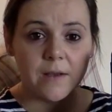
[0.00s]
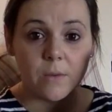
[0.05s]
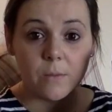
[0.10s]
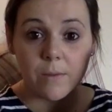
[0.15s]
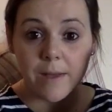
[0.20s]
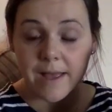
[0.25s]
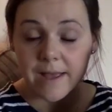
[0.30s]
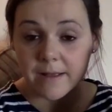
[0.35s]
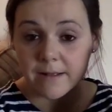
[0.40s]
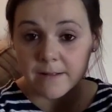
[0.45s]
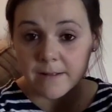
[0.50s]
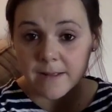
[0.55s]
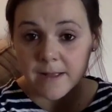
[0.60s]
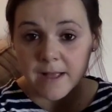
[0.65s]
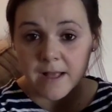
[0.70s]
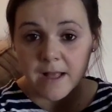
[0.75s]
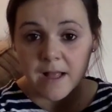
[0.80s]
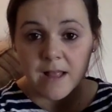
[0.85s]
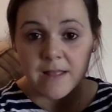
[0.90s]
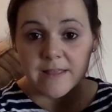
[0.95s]
Well,
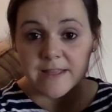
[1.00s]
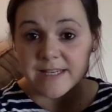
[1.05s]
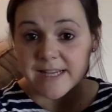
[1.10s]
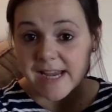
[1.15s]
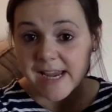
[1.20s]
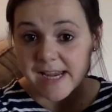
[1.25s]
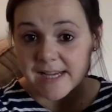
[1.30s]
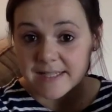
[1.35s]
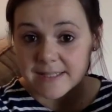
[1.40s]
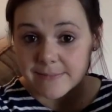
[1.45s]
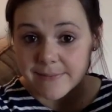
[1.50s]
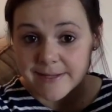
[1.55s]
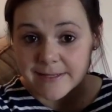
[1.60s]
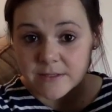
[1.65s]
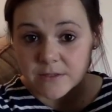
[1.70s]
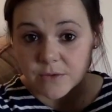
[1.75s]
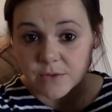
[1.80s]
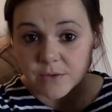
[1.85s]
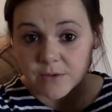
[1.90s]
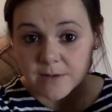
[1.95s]
the days
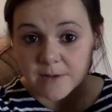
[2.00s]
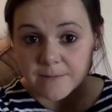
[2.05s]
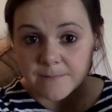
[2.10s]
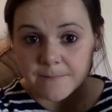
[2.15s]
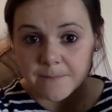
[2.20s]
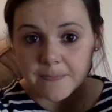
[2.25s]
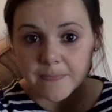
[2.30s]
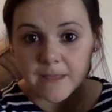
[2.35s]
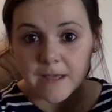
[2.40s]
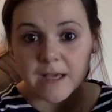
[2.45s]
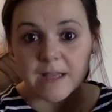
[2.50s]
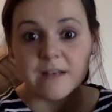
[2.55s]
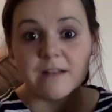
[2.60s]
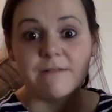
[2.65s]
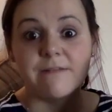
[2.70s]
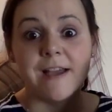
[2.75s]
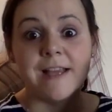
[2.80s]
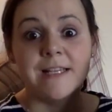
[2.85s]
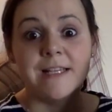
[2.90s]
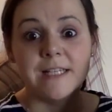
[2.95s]
went on, and
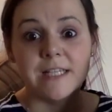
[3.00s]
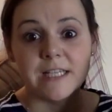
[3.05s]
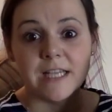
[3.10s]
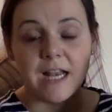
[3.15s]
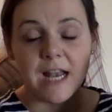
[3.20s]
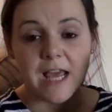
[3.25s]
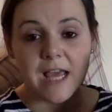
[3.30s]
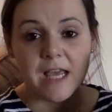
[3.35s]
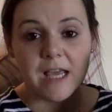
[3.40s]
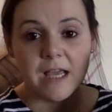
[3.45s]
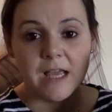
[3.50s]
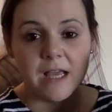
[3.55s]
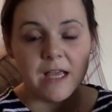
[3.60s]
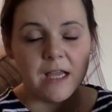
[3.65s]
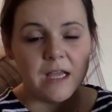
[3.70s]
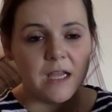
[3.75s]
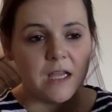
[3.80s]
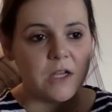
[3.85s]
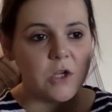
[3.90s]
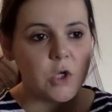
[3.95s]
eventually
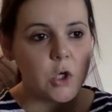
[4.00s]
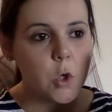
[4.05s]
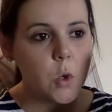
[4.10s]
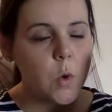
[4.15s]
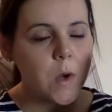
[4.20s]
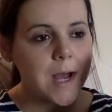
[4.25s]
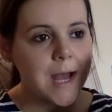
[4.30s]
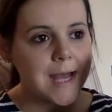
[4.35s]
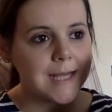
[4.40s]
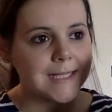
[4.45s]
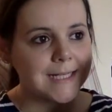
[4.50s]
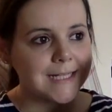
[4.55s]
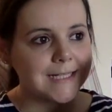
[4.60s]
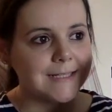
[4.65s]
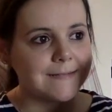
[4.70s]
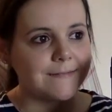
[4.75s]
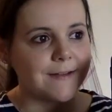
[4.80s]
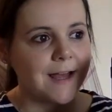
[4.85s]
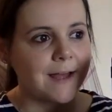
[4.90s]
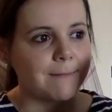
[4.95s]
Noah and
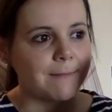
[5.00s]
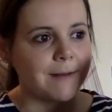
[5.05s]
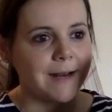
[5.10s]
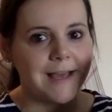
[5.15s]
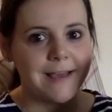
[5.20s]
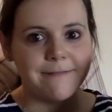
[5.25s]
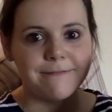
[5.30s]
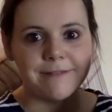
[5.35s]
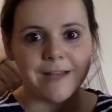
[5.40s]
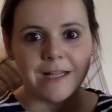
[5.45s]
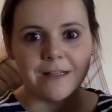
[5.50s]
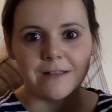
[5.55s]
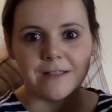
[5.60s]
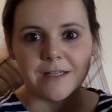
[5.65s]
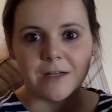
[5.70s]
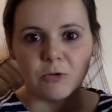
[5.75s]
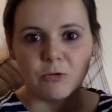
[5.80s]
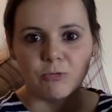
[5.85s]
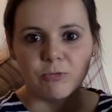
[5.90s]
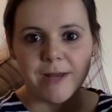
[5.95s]
his family felt
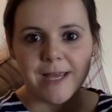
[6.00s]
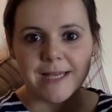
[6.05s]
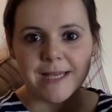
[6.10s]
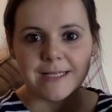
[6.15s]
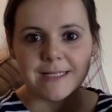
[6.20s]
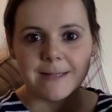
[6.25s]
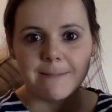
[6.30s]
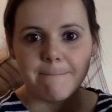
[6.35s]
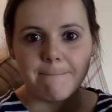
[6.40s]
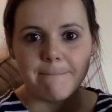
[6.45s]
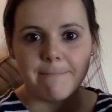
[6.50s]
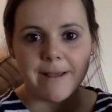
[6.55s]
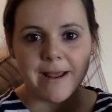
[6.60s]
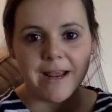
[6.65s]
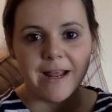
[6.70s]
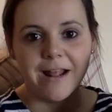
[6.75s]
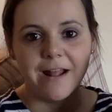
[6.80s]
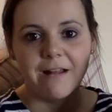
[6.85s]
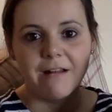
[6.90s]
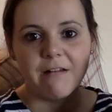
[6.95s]
a great
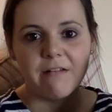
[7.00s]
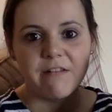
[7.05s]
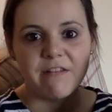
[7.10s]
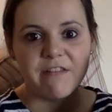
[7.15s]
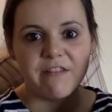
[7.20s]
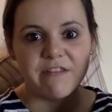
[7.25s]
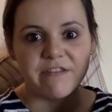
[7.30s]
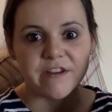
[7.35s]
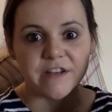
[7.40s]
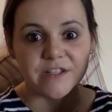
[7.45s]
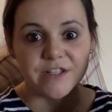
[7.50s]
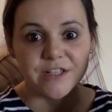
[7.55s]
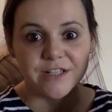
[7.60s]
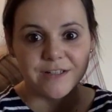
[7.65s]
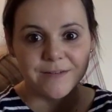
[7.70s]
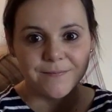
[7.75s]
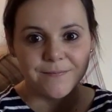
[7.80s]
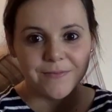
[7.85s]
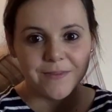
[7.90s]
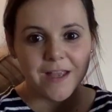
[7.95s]
big thud.
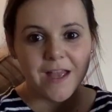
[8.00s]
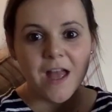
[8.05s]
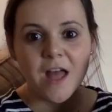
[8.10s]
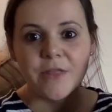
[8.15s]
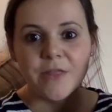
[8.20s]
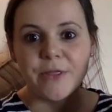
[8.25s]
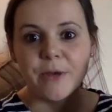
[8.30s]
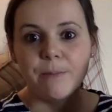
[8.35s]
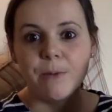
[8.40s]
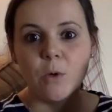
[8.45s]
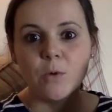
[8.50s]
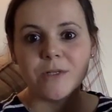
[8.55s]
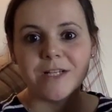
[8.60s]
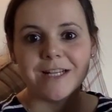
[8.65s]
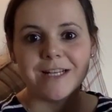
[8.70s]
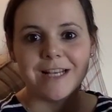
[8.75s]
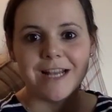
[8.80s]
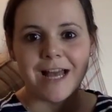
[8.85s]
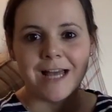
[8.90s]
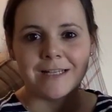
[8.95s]
The boat
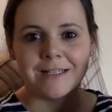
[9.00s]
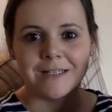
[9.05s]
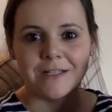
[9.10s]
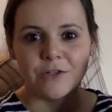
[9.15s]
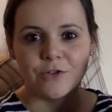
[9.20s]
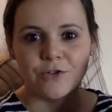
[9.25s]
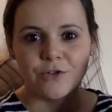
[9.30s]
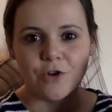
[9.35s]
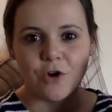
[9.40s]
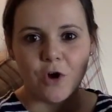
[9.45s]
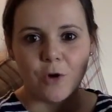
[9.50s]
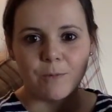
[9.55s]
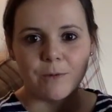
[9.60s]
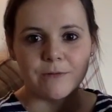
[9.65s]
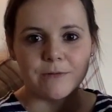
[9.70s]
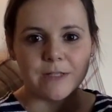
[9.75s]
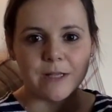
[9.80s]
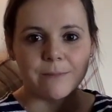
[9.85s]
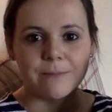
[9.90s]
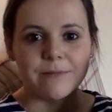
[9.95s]
had landed on top of
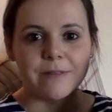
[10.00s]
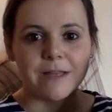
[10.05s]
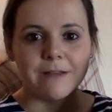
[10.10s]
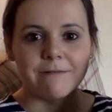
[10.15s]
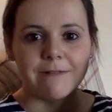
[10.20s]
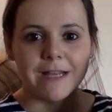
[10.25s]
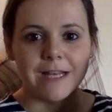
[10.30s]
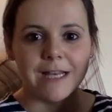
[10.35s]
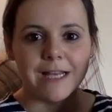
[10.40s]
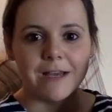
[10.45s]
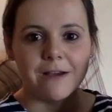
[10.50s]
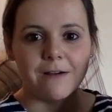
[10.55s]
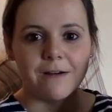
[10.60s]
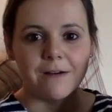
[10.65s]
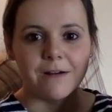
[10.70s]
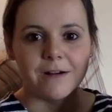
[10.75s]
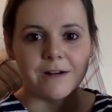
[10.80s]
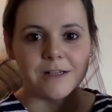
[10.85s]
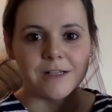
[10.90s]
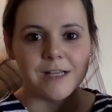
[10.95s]
something really
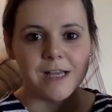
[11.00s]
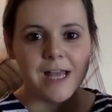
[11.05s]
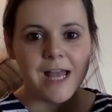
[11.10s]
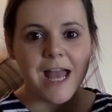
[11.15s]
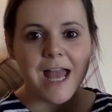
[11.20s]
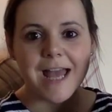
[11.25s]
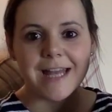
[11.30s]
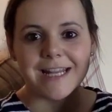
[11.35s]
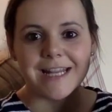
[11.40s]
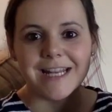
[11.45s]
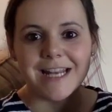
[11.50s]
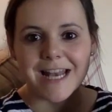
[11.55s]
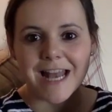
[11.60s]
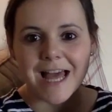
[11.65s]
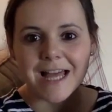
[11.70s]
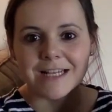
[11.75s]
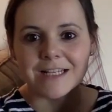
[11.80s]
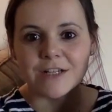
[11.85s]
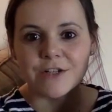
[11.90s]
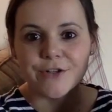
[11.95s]
hard. It had
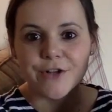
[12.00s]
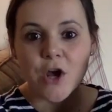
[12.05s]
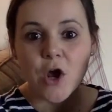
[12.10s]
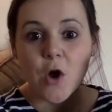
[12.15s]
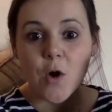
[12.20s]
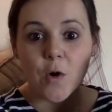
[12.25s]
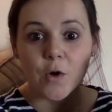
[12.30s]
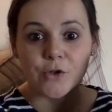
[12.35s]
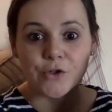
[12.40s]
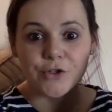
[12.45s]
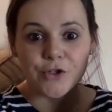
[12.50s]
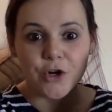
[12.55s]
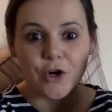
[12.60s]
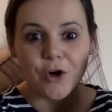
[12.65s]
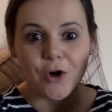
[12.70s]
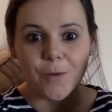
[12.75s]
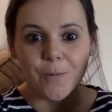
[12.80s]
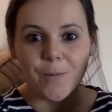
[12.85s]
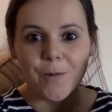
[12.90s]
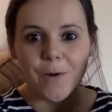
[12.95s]
landed on
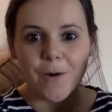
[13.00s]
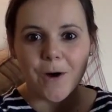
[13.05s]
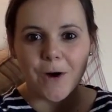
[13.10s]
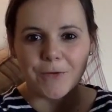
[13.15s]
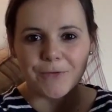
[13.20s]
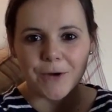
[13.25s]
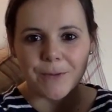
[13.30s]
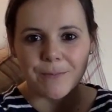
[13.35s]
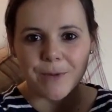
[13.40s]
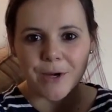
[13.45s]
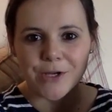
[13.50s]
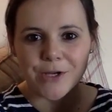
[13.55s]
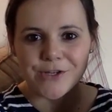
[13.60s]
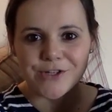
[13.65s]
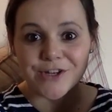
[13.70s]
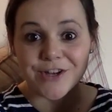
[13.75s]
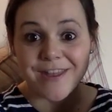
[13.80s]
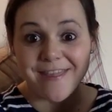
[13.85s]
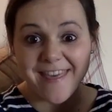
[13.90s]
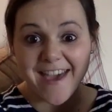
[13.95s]
top of a
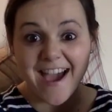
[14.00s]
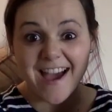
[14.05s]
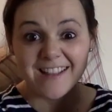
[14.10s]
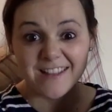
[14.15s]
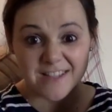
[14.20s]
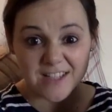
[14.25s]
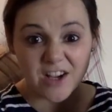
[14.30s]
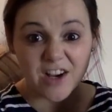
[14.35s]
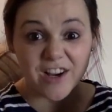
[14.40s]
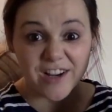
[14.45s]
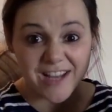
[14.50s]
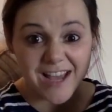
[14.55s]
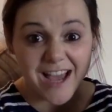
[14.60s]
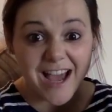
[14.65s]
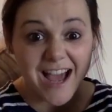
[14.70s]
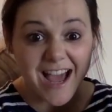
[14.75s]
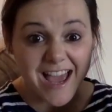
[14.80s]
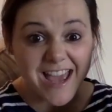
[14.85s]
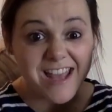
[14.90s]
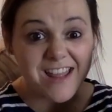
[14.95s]
mountain. That's how
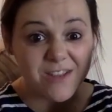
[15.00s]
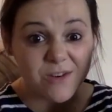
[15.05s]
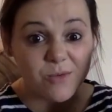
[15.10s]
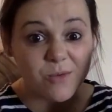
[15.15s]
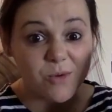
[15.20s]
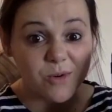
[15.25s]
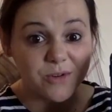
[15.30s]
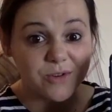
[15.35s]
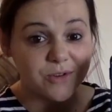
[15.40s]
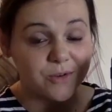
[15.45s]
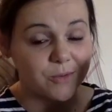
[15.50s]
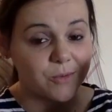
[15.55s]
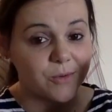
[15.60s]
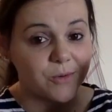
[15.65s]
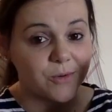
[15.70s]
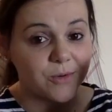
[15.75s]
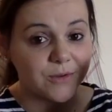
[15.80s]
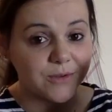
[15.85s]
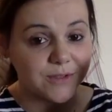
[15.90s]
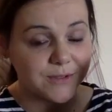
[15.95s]
high the water
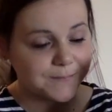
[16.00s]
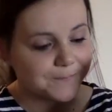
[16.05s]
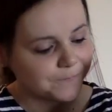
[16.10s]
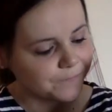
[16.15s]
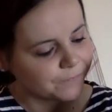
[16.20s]
was.